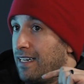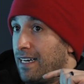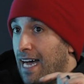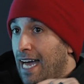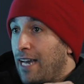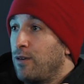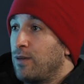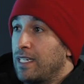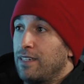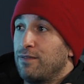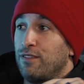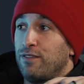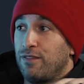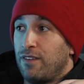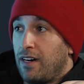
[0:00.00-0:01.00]
I don't give a
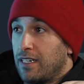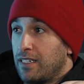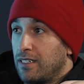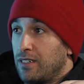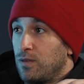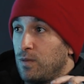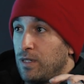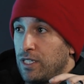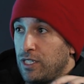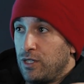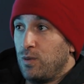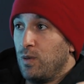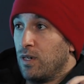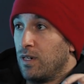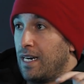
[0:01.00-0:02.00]
fuck what
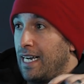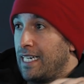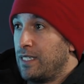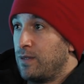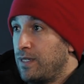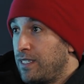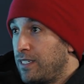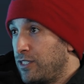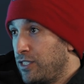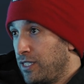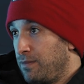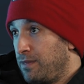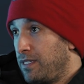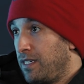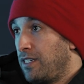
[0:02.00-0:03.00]
you or anyone in your
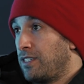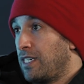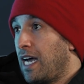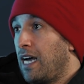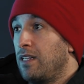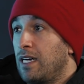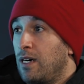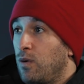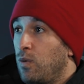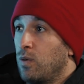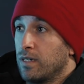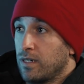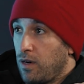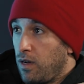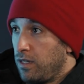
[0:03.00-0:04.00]
gym does. I'll
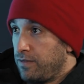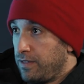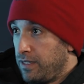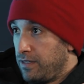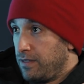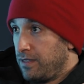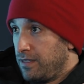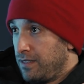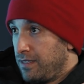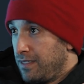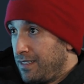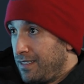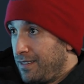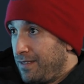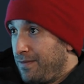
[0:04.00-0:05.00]
outwork all of you.
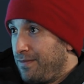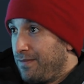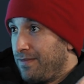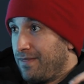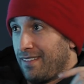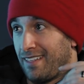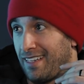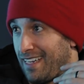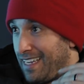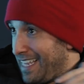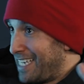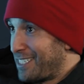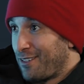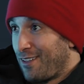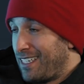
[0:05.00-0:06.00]
And
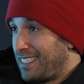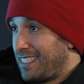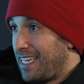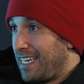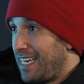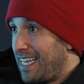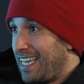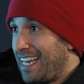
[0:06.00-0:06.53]
that's all I said.